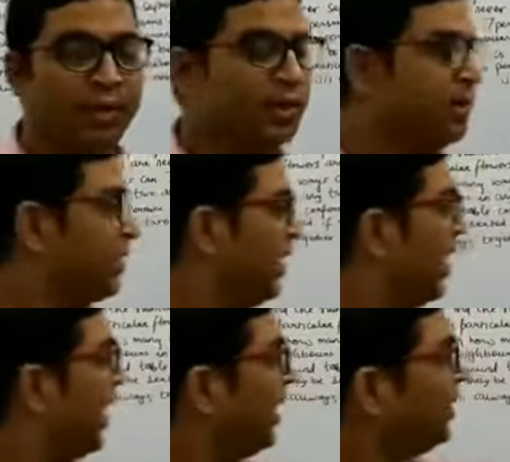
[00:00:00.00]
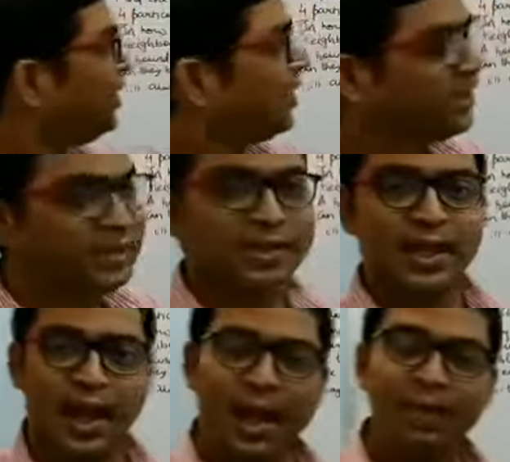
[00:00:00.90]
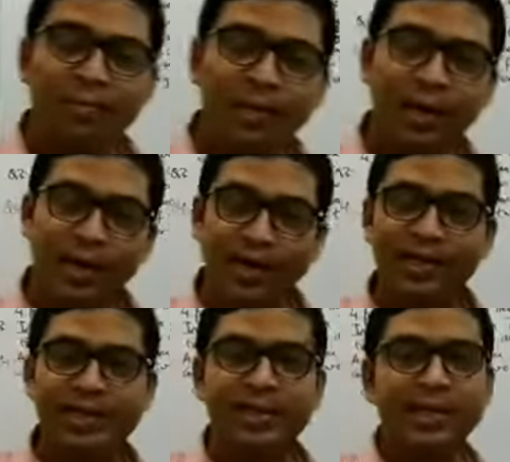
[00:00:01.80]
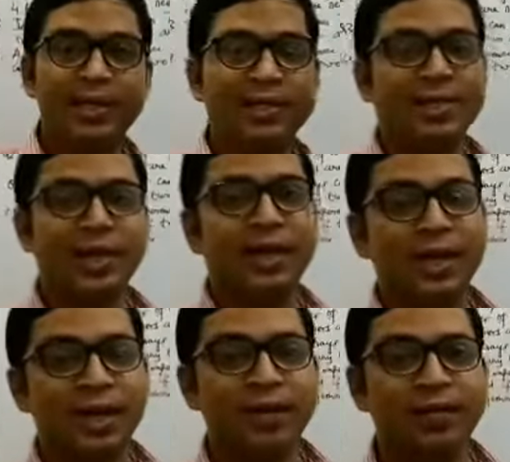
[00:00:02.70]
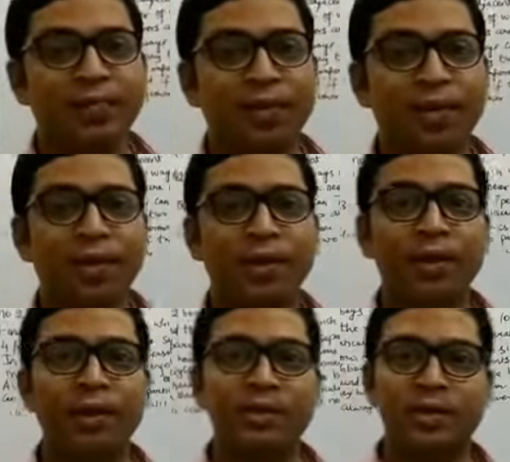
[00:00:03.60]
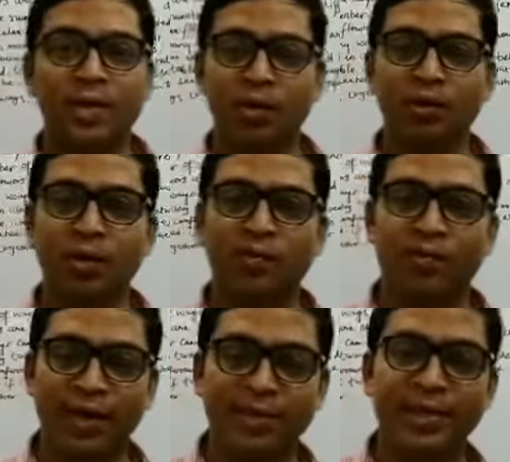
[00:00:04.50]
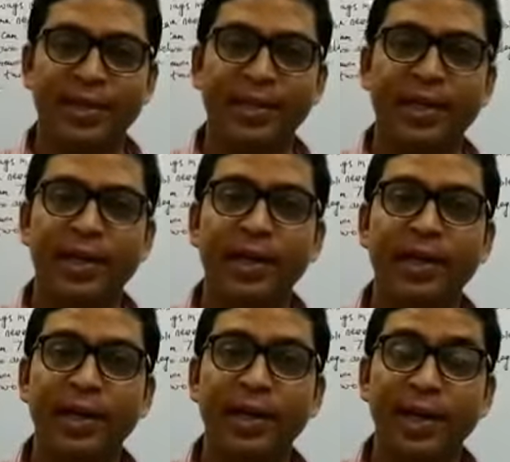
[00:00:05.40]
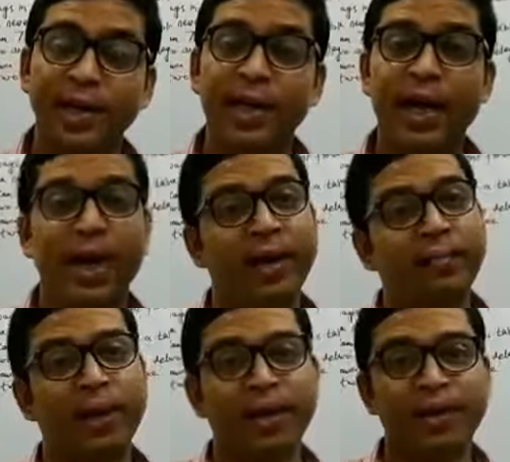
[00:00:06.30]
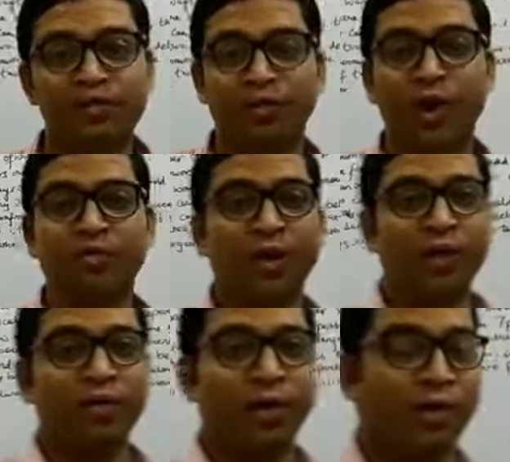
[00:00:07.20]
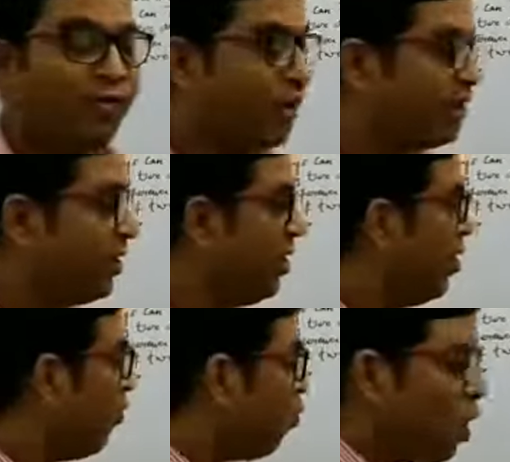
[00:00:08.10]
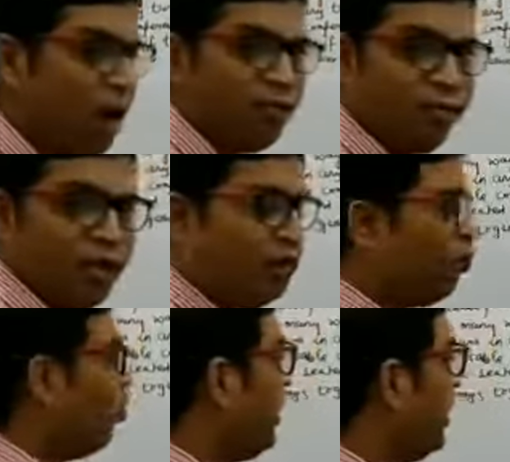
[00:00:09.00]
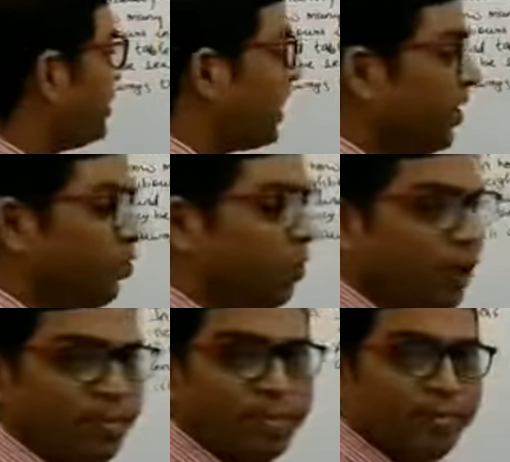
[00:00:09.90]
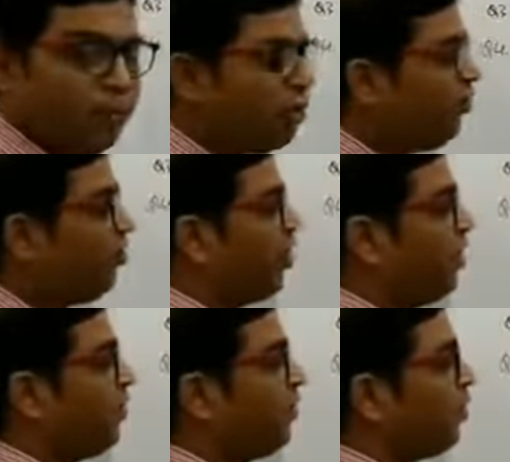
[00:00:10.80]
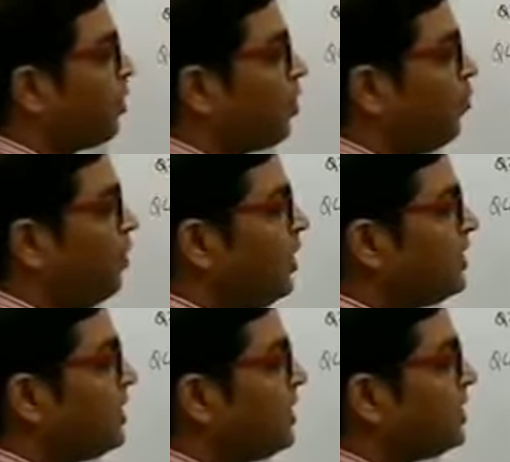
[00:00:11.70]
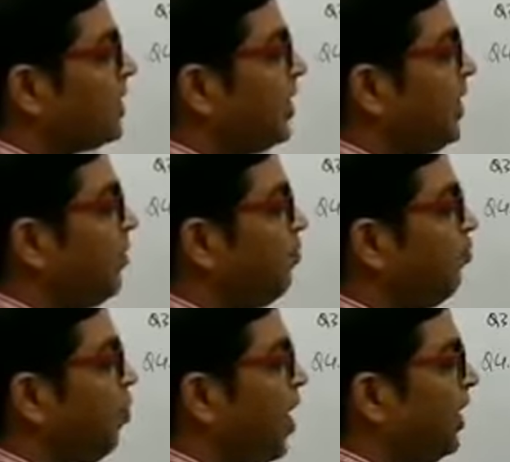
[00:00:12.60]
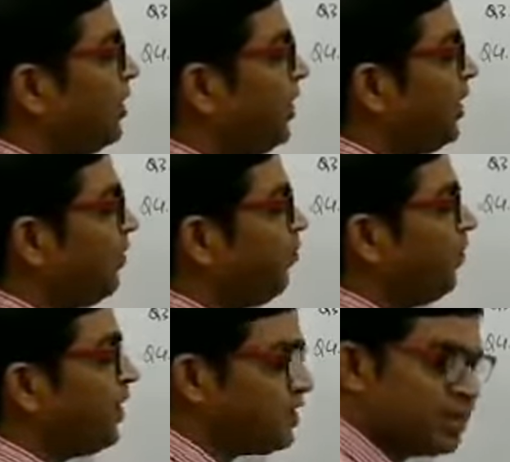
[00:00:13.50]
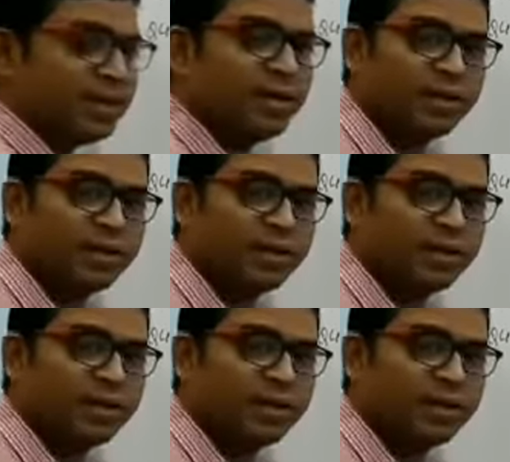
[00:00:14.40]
See, n things can be arranged in a circular fashion in n minus 1 factorial ways. What we do in circular permutation, we just keep one thing fixed,